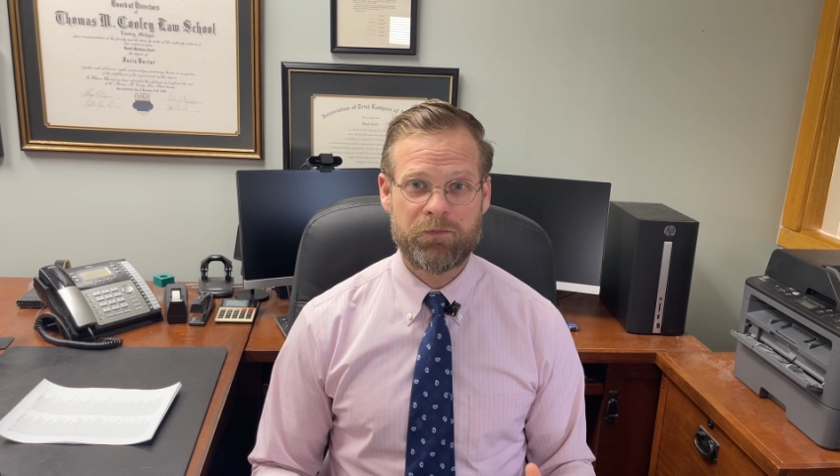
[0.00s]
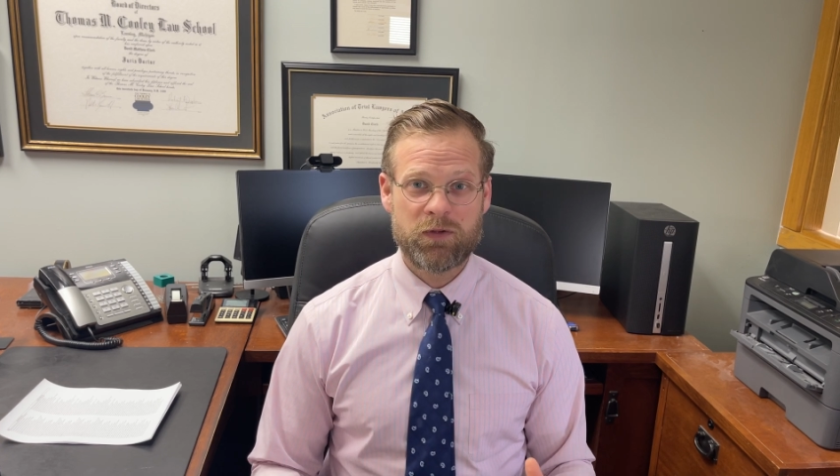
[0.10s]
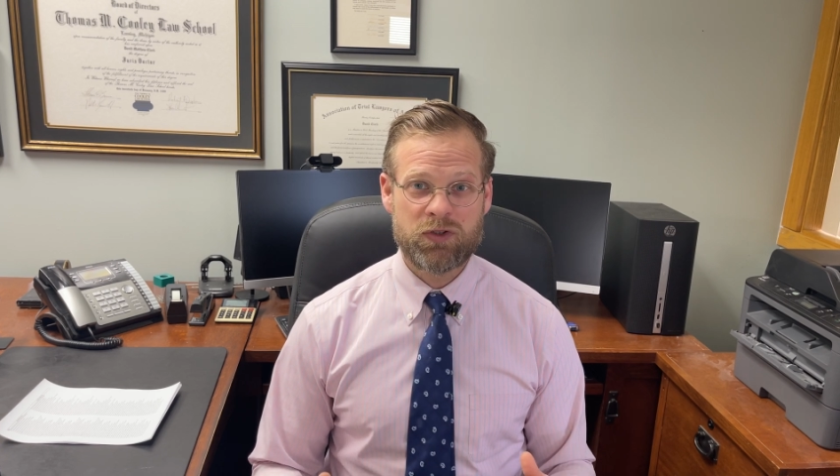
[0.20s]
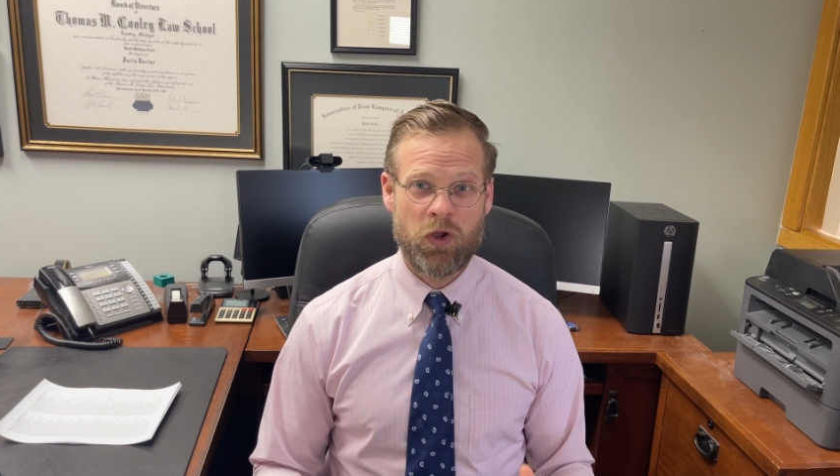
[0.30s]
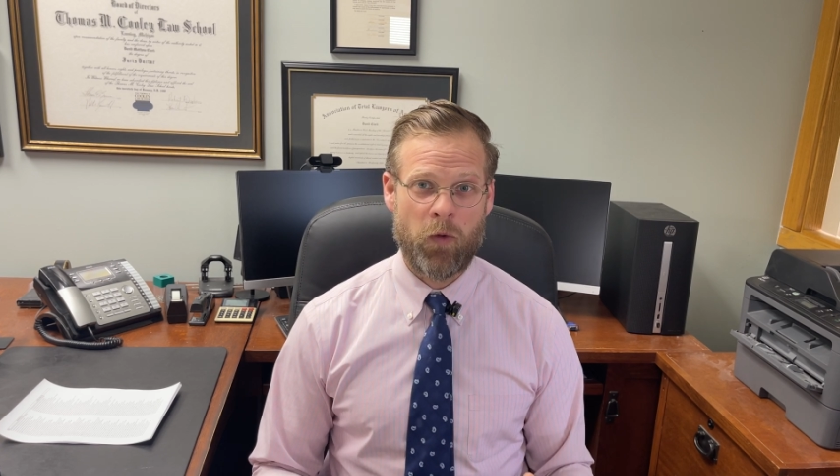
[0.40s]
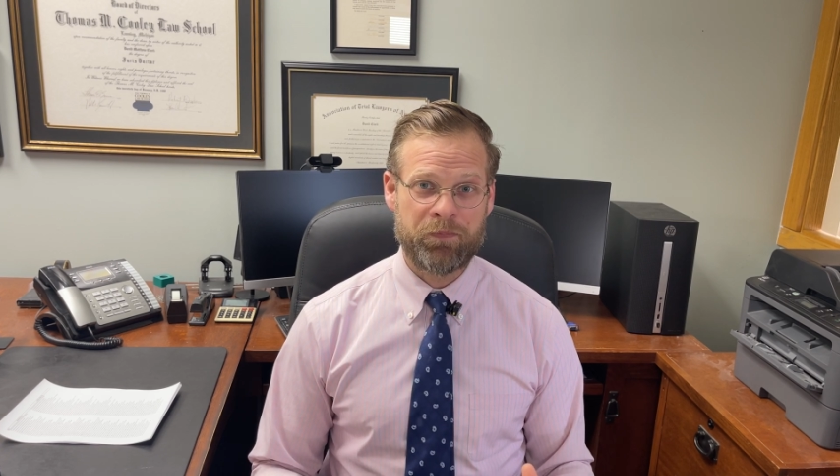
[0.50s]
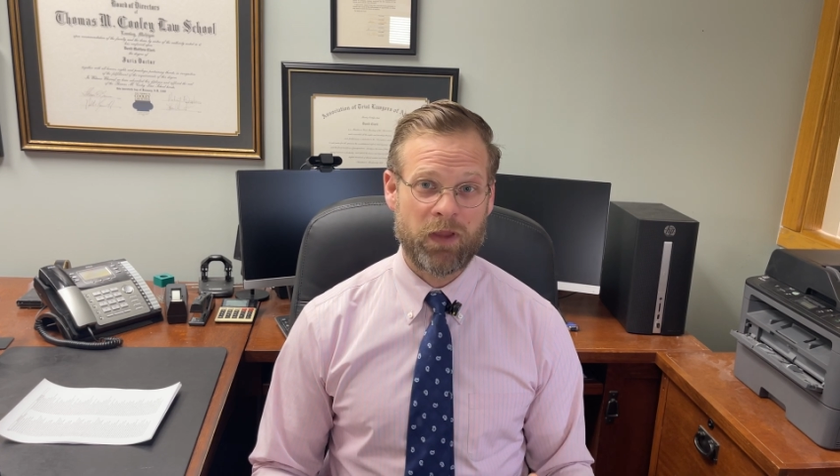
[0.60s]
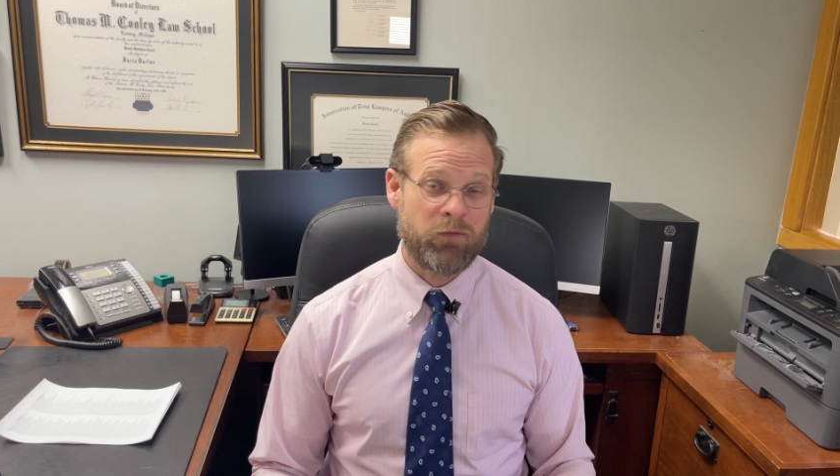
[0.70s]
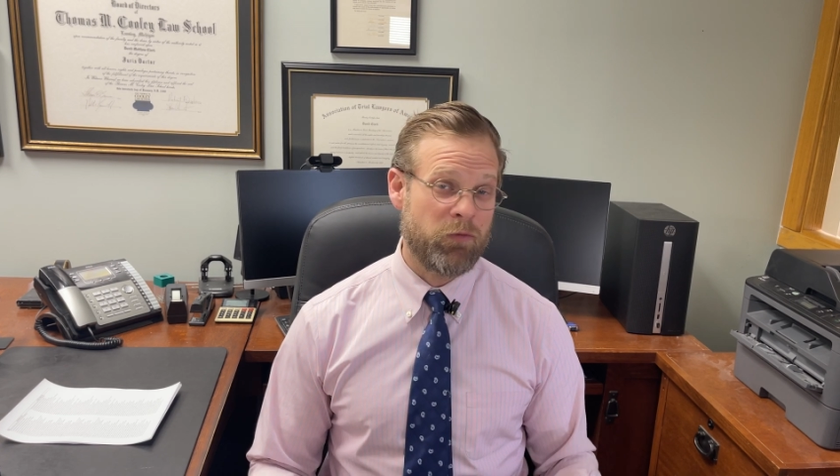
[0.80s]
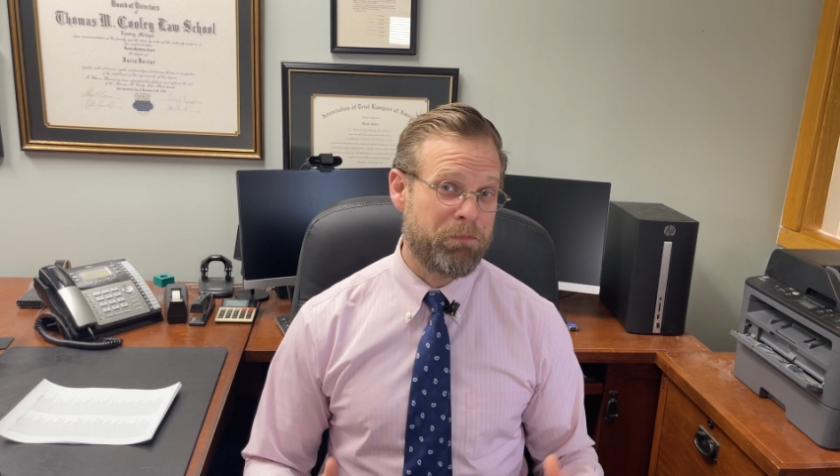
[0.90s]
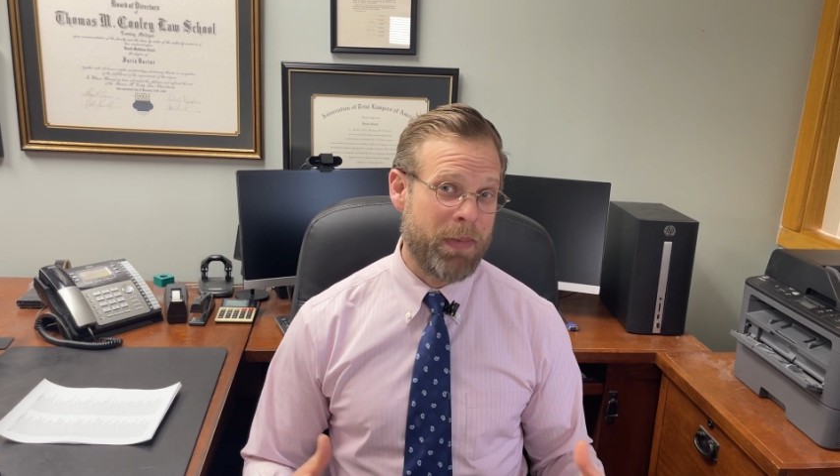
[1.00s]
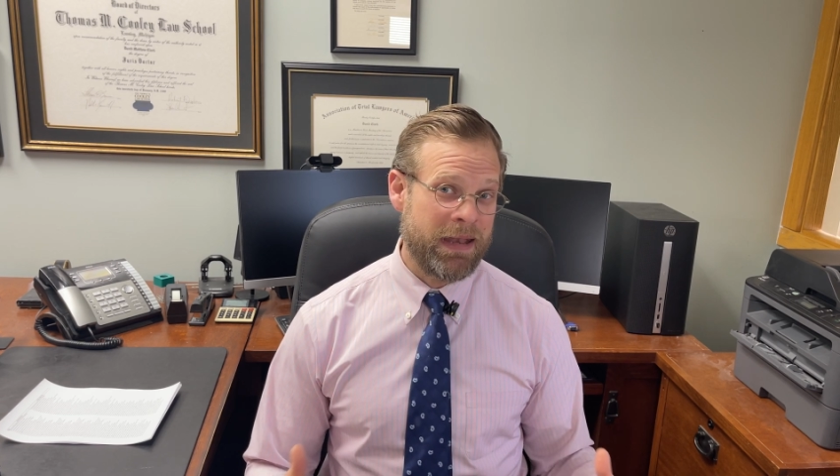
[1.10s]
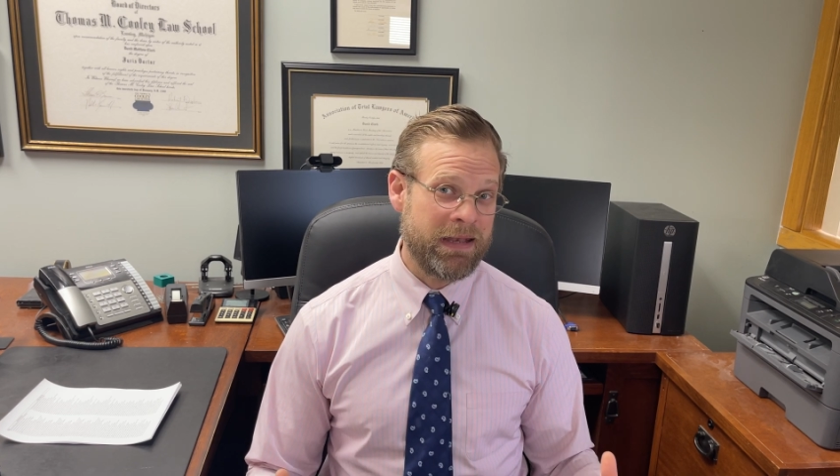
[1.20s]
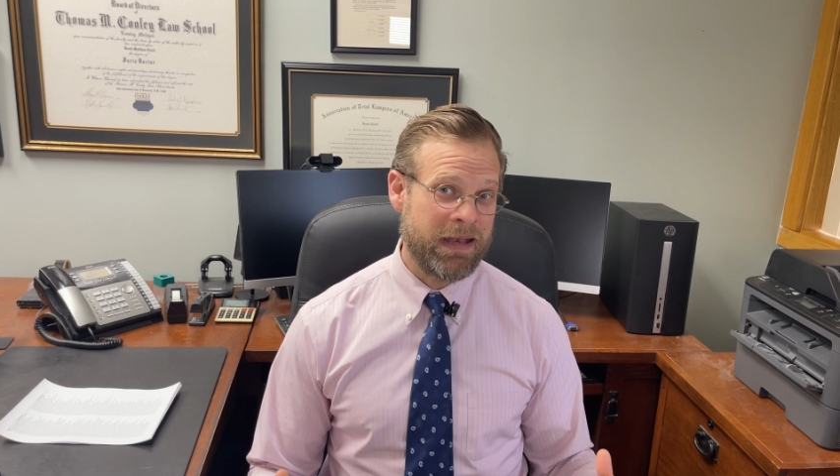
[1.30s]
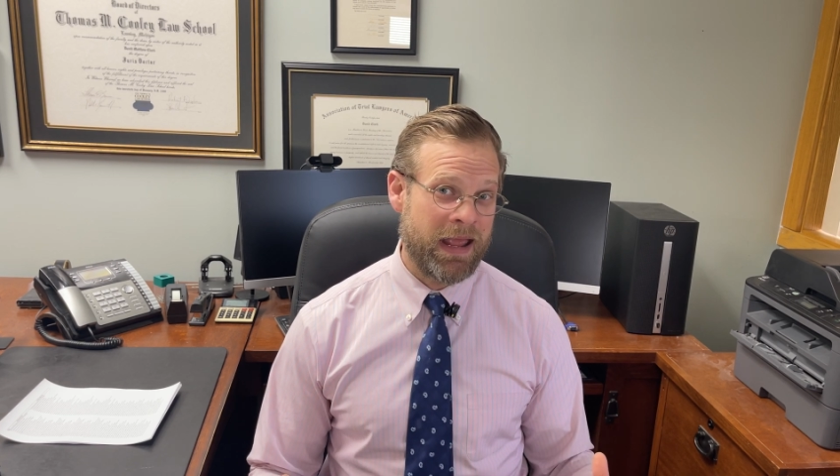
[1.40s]
So if you've been
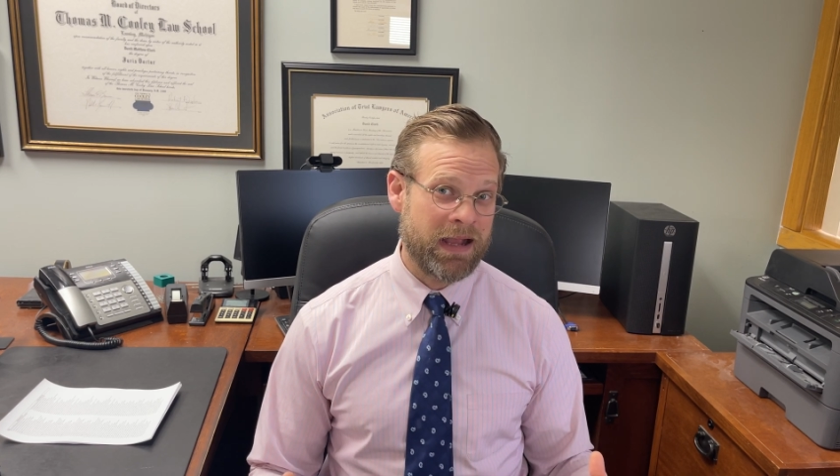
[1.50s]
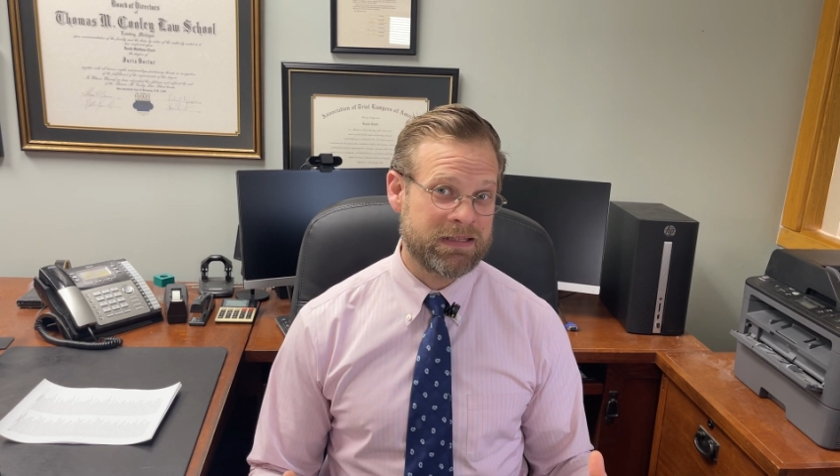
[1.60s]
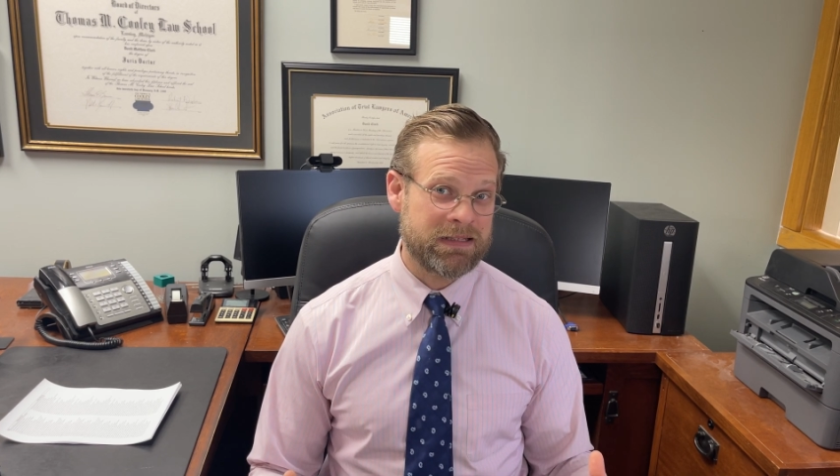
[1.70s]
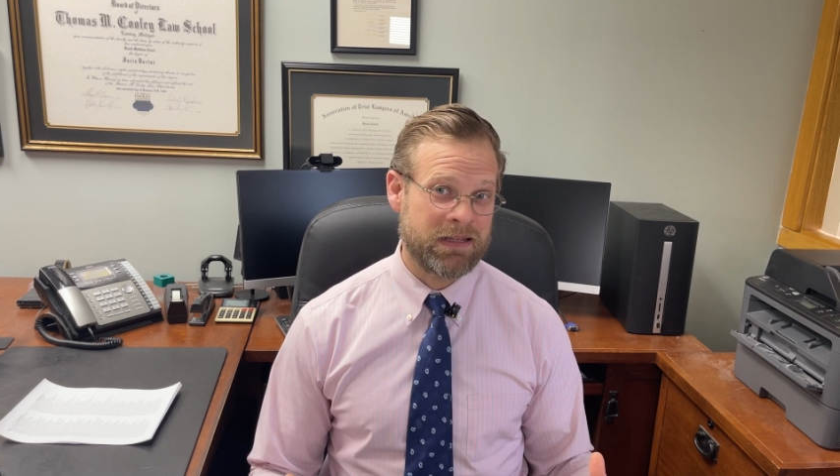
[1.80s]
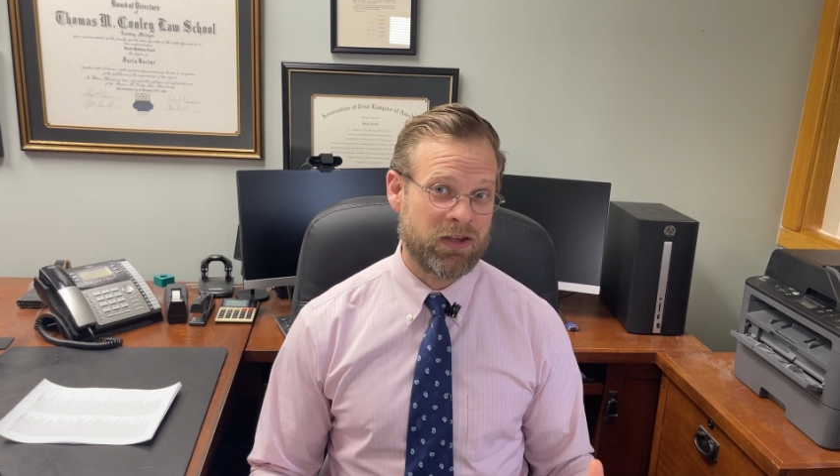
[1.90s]
in an accident